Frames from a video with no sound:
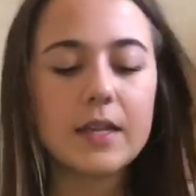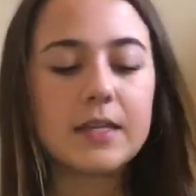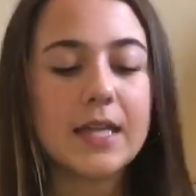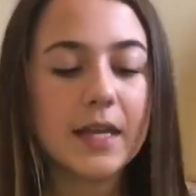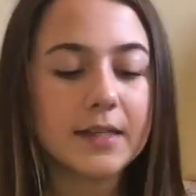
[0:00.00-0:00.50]

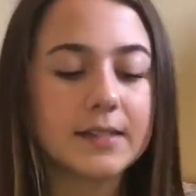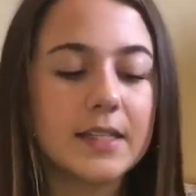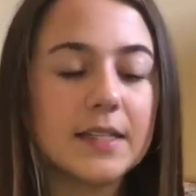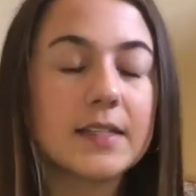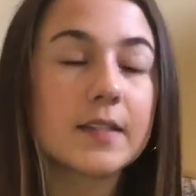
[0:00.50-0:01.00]

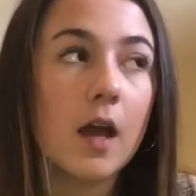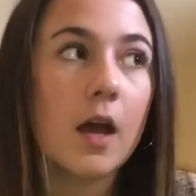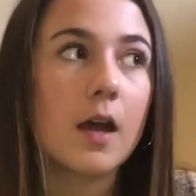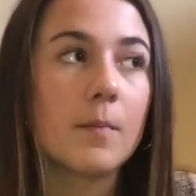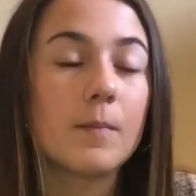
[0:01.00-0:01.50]
Next is
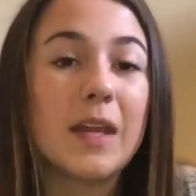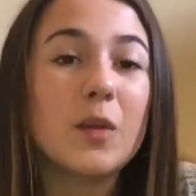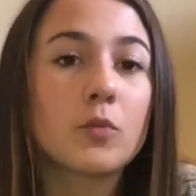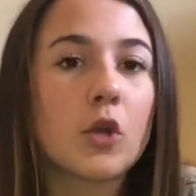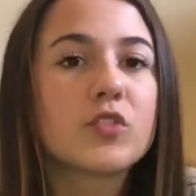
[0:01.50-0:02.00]

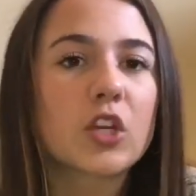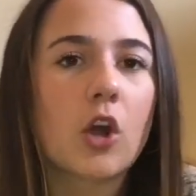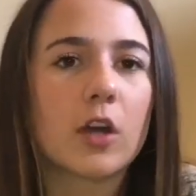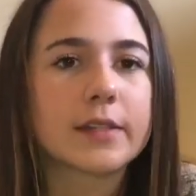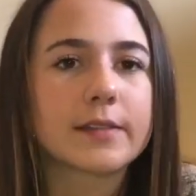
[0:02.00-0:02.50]
make a pros and
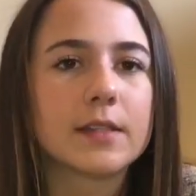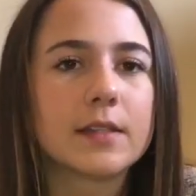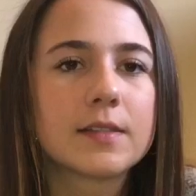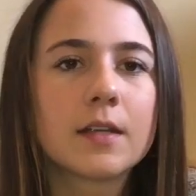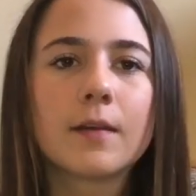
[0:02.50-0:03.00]
cons
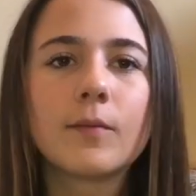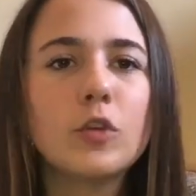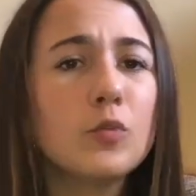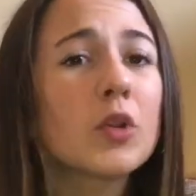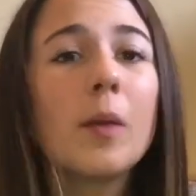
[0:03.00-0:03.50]
list.
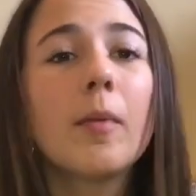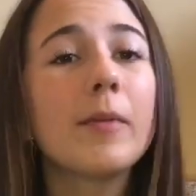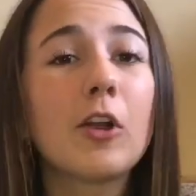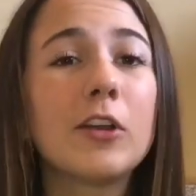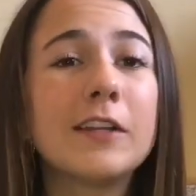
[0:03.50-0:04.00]
You've
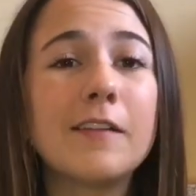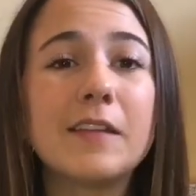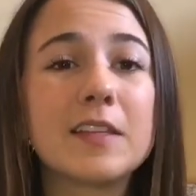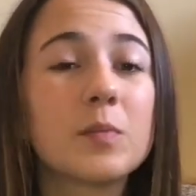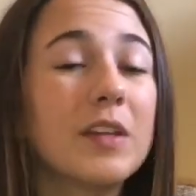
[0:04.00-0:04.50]
probably already done
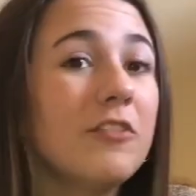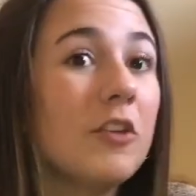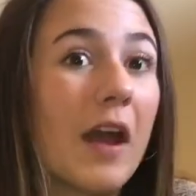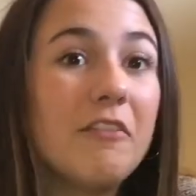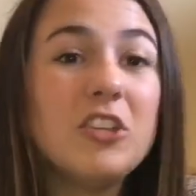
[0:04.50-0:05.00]
this, but if
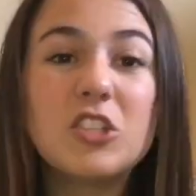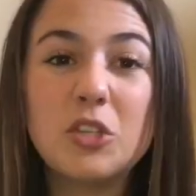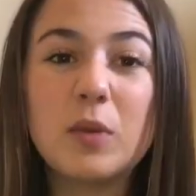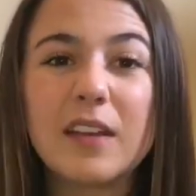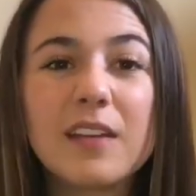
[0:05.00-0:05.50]
you haven't,
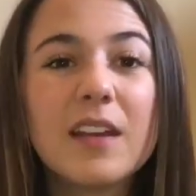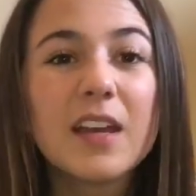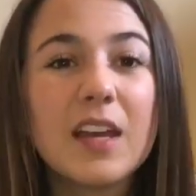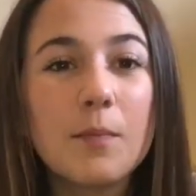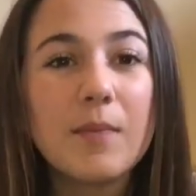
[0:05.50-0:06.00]
do it.
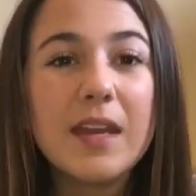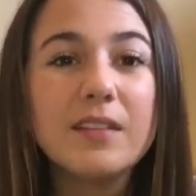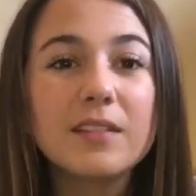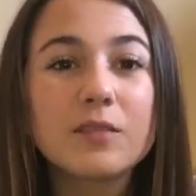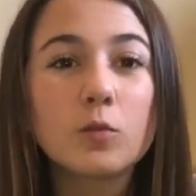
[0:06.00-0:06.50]

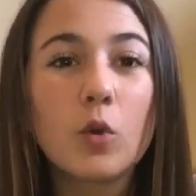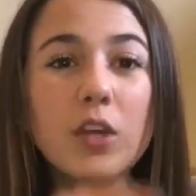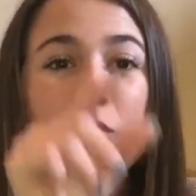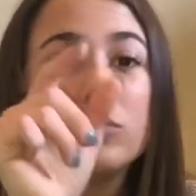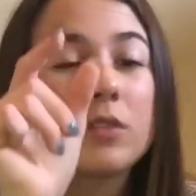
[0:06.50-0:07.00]
Make
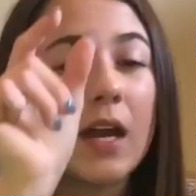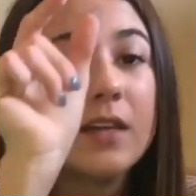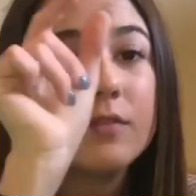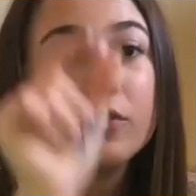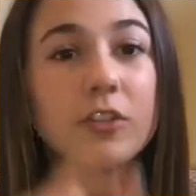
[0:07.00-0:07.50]
what you
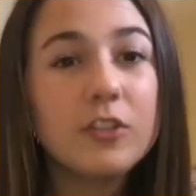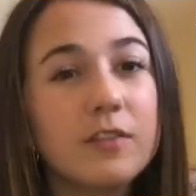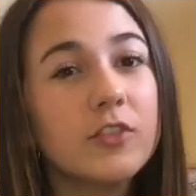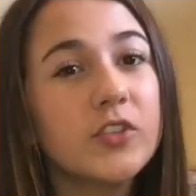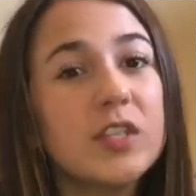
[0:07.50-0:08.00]
like for the
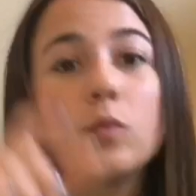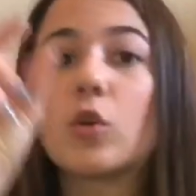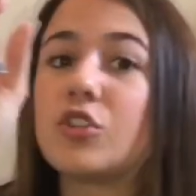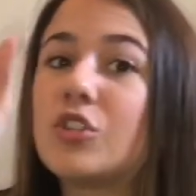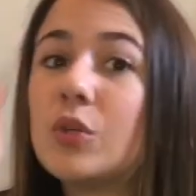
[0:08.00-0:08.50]
university,
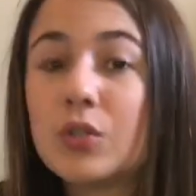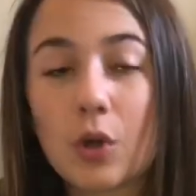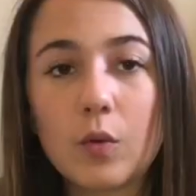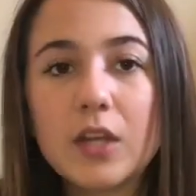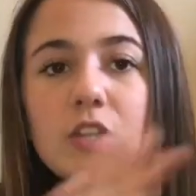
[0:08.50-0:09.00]
what you
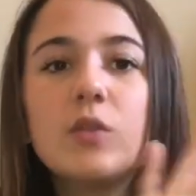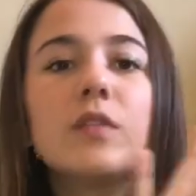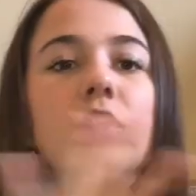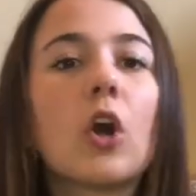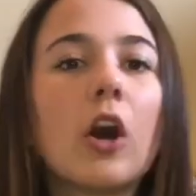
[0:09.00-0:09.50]
don't, and do
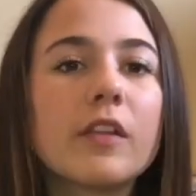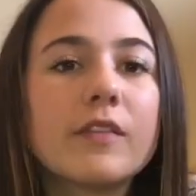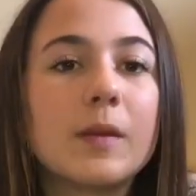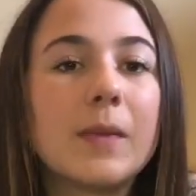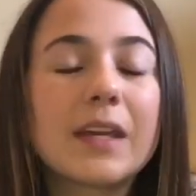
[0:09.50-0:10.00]
it for all
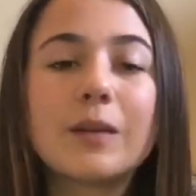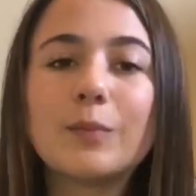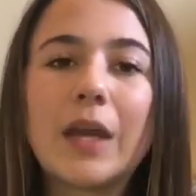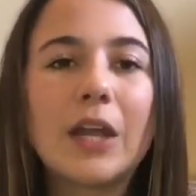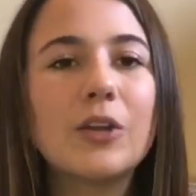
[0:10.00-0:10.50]
of them and
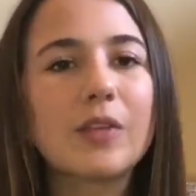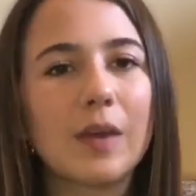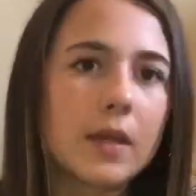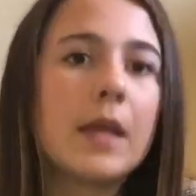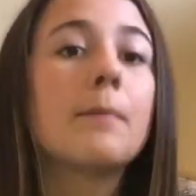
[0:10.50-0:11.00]
compare
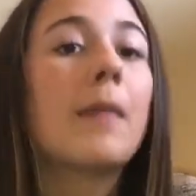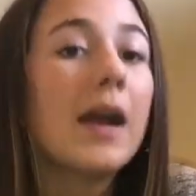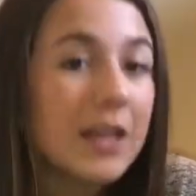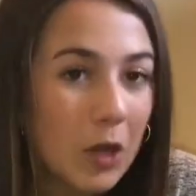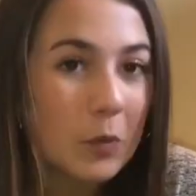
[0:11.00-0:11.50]
them. It
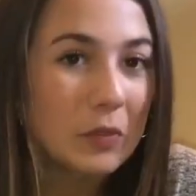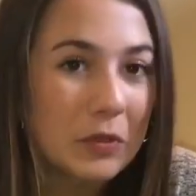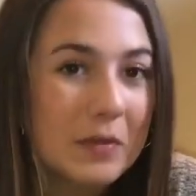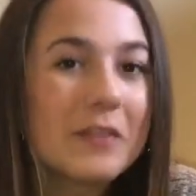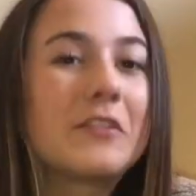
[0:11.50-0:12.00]
might help
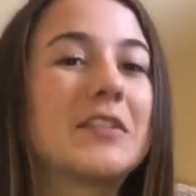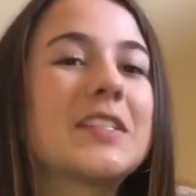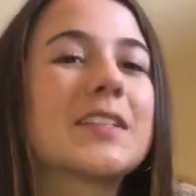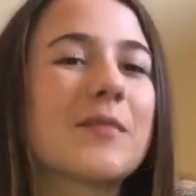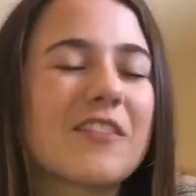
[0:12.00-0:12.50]
you if you
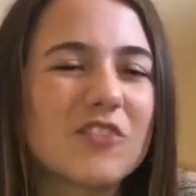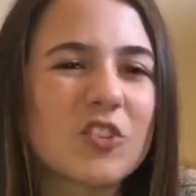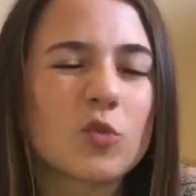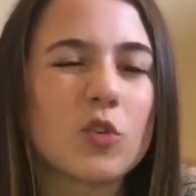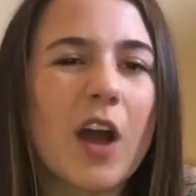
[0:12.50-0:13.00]
see something
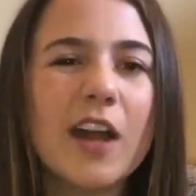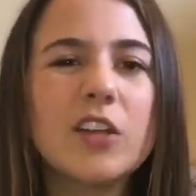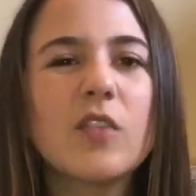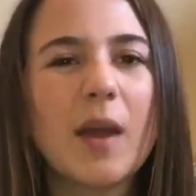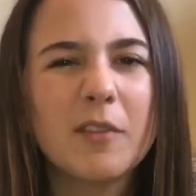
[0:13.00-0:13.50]
visual. I
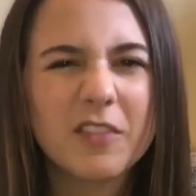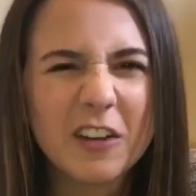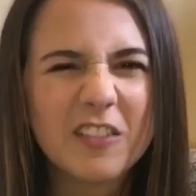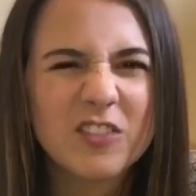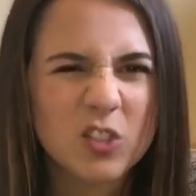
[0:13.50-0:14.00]
know that I'm a
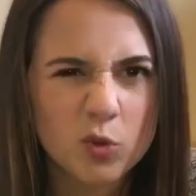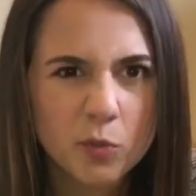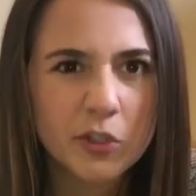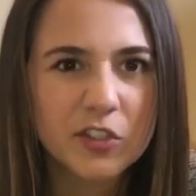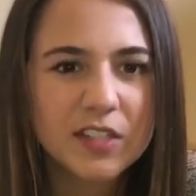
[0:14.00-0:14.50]
very visual
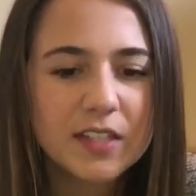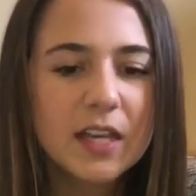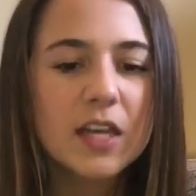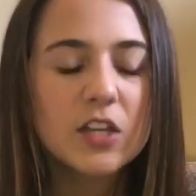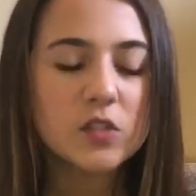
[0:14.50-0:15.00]
person,
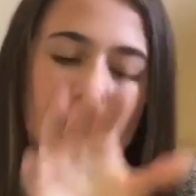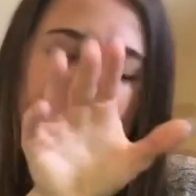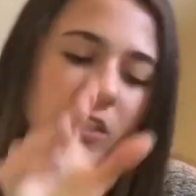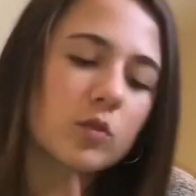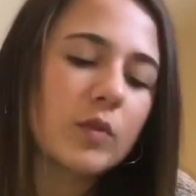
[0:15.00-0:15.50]
so I
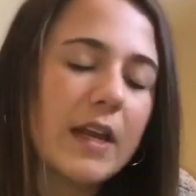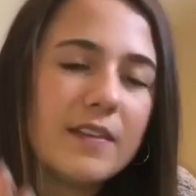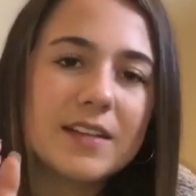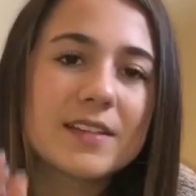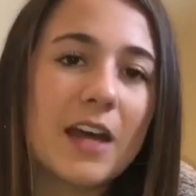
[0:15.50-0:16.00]
like to
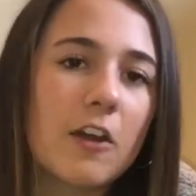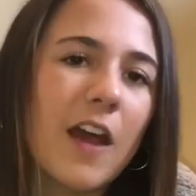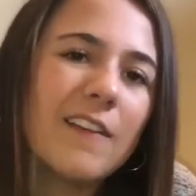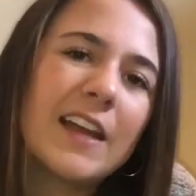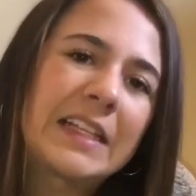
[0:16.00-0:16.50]
write things down.
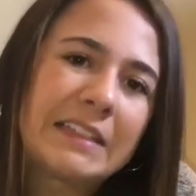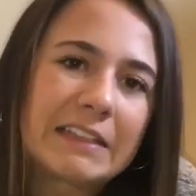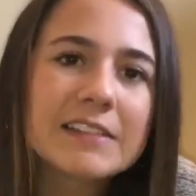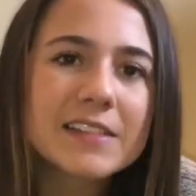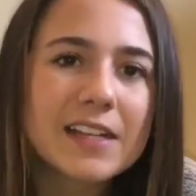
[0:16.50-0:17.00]
I like
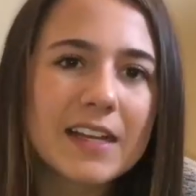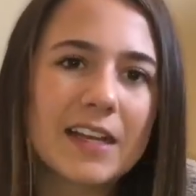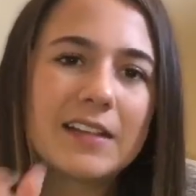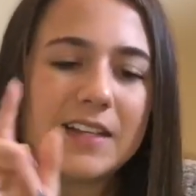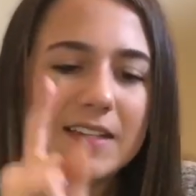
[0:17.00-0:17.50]
lists, and
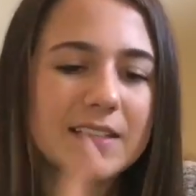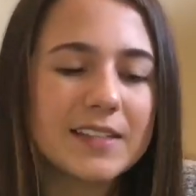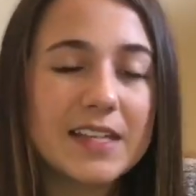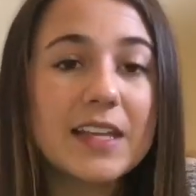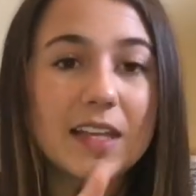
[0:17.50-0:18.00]
I like to
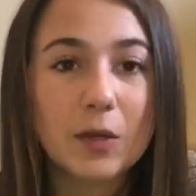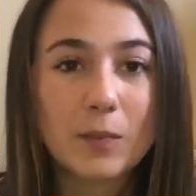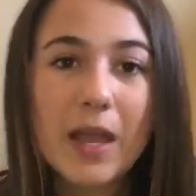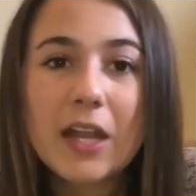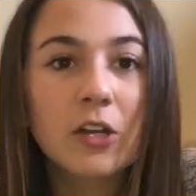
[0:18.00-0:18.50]
see and
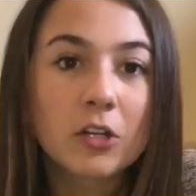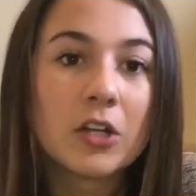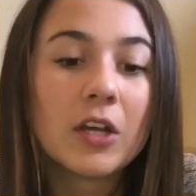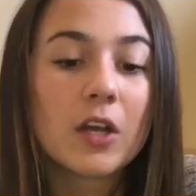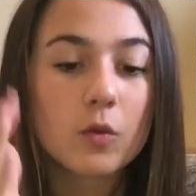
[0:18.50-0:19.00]
compare
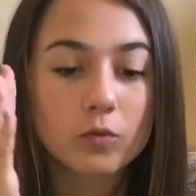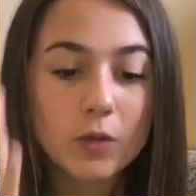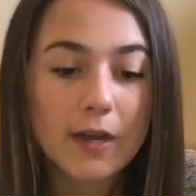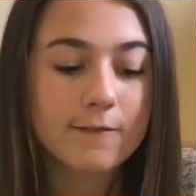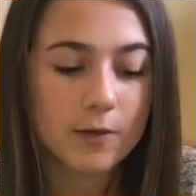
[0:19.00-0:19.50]

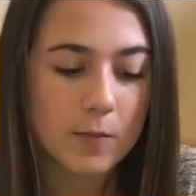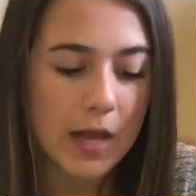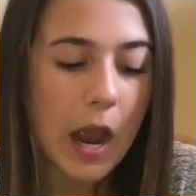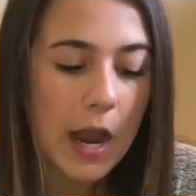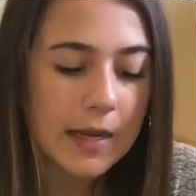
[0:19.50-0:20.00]
right in front of
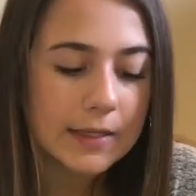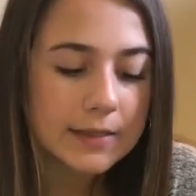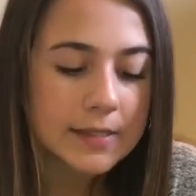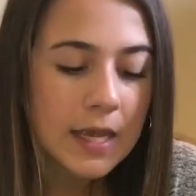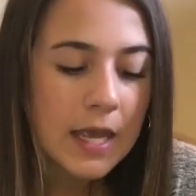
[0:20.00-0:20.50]
my
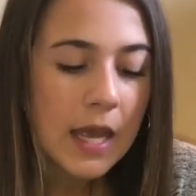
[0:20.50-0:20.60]
eyes.